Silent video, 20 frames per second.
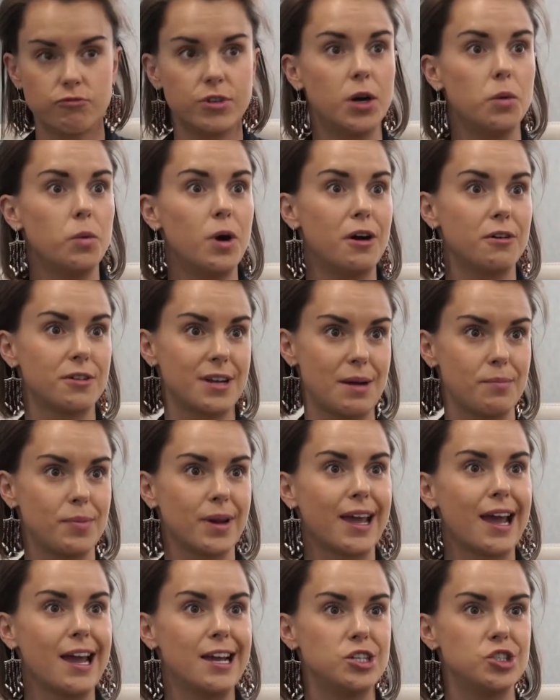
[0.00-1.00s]
real world
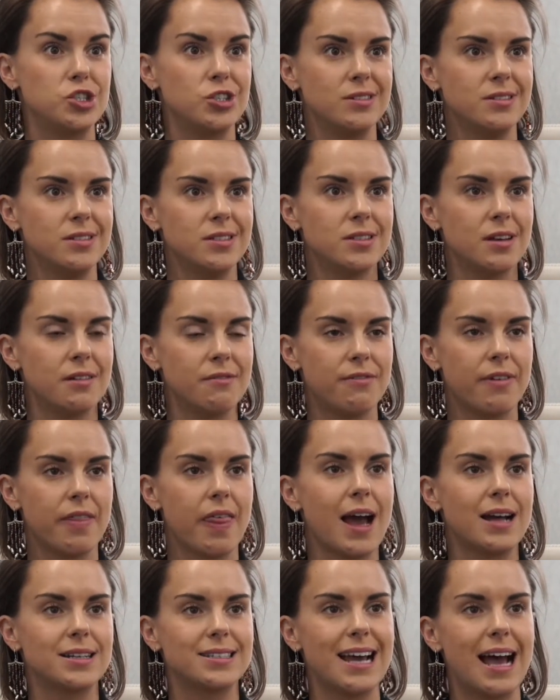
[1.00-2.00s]
applications, and for
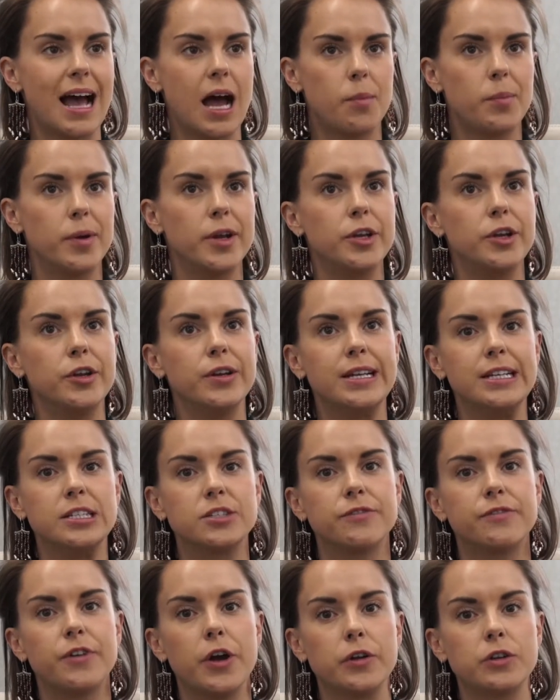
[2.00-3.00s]
that to happen you need
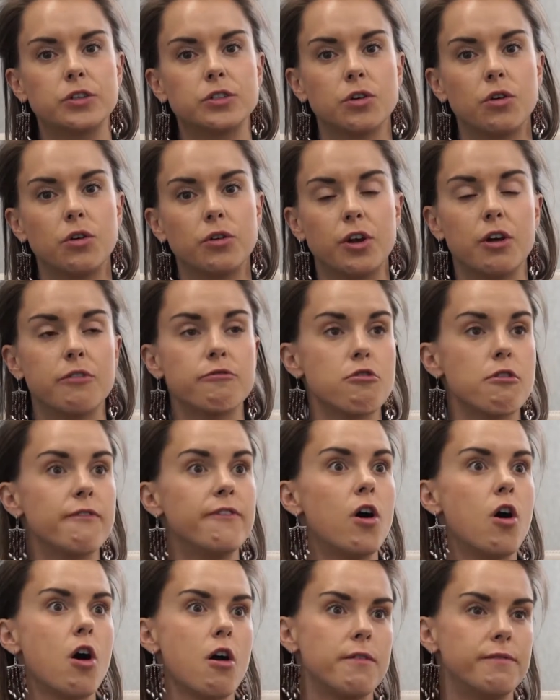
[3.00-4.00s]
to focus on a
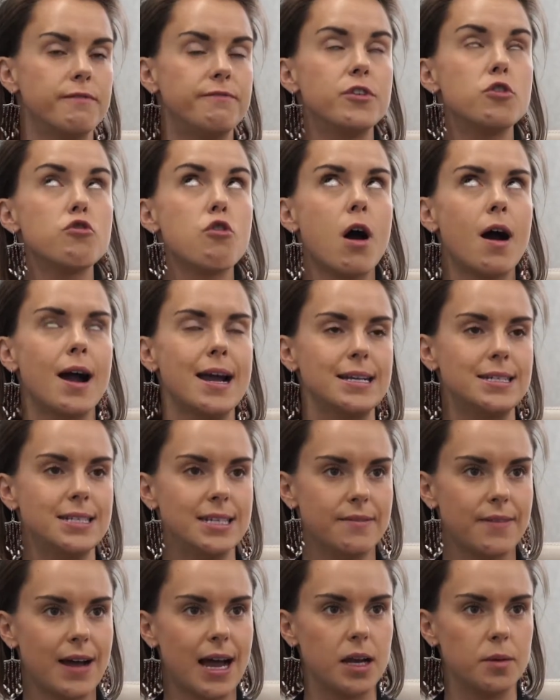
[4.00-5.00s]

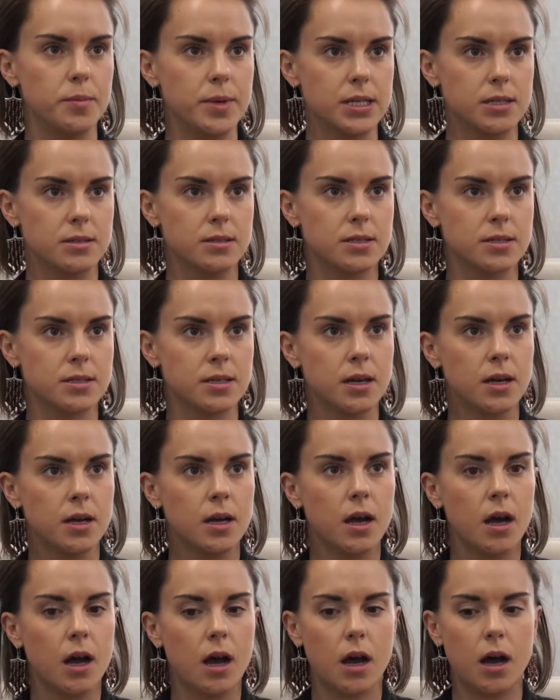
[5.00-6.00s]
variety of elements.
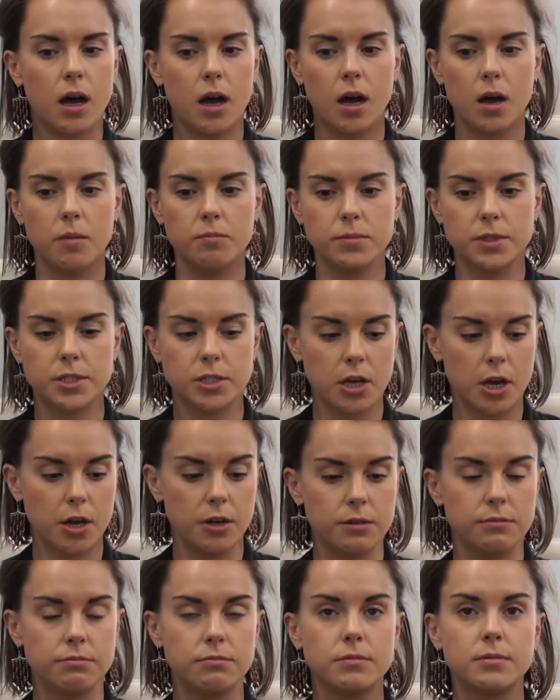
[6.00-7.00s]

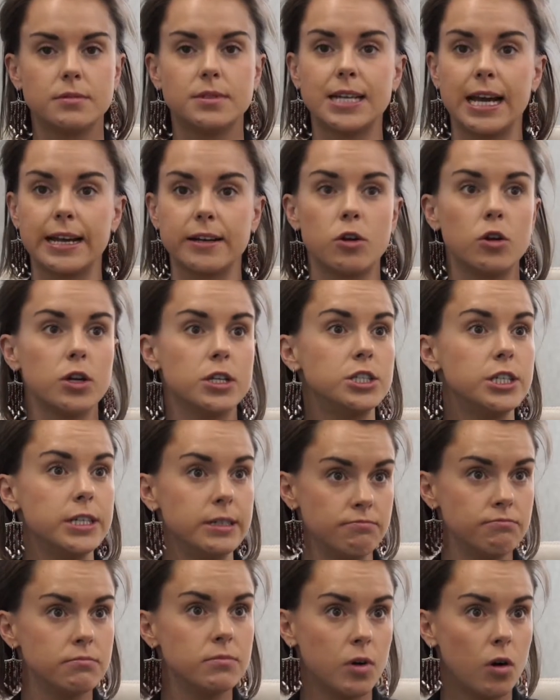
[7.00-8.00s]
So
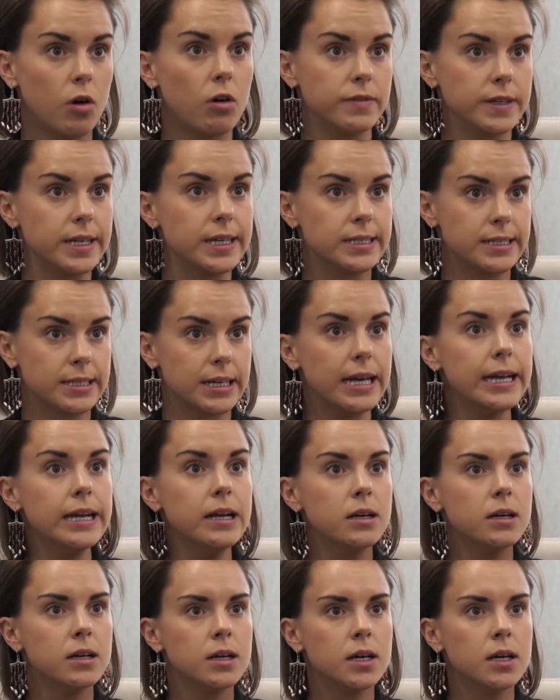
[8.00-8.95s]
technology, obviously,